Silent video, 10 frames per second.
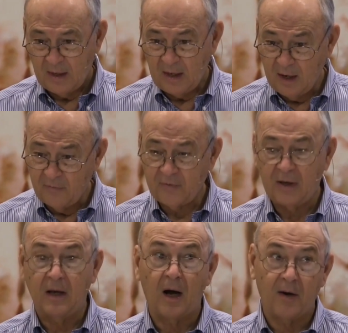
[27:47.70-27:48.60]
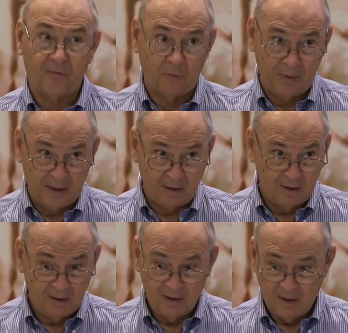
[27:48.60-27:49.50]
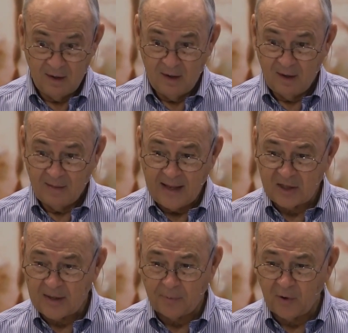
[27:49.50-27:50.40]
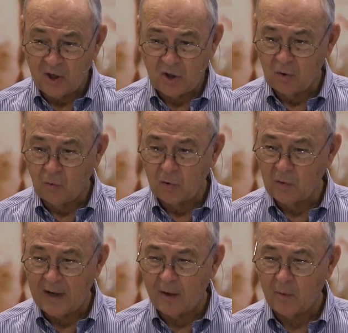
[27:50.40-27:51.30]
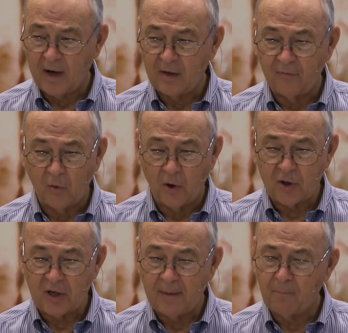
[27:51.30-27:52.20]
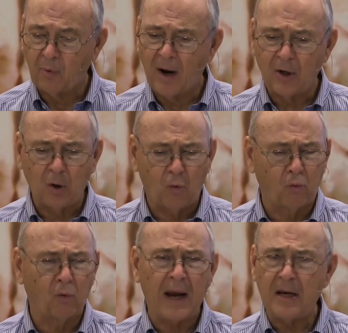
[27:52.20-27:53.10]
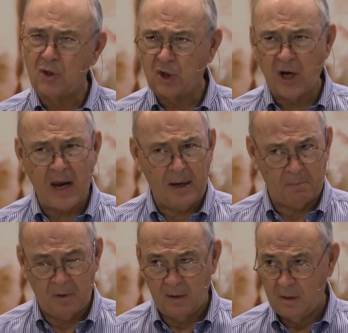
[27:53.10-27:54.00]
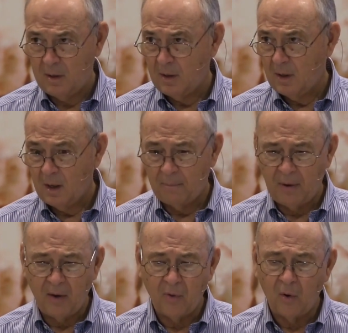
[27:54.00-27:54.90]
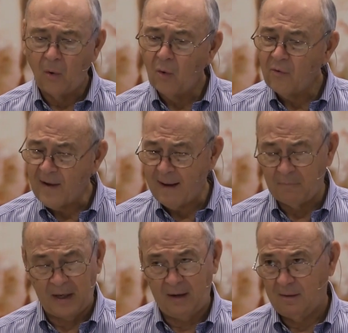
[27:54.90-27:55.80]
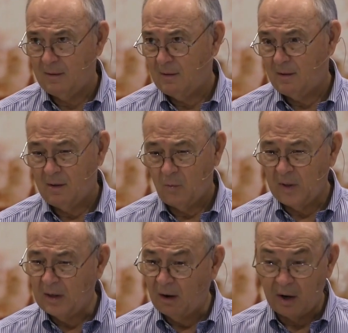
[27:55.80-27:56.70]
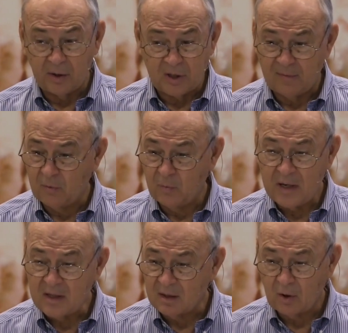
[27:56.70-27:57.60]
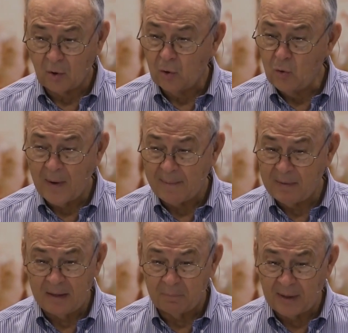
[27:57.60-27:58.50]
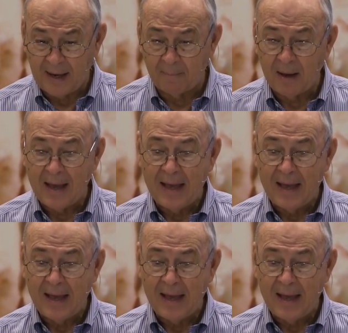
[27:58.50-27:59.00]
If, God forbid, that separation grew to an outright divorce, it brought great shame upon the whole family, regardless of the reason or who might be to blame.